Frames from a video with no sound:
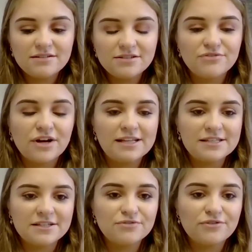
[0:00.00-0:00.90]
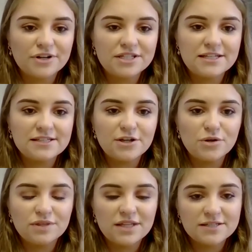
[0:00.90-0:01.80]
defines it for
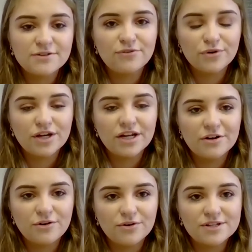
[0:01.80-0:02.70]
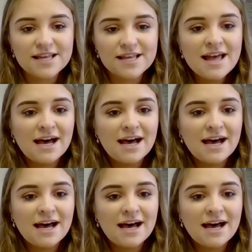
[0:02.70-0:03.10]
DCU. This is a 4-year course,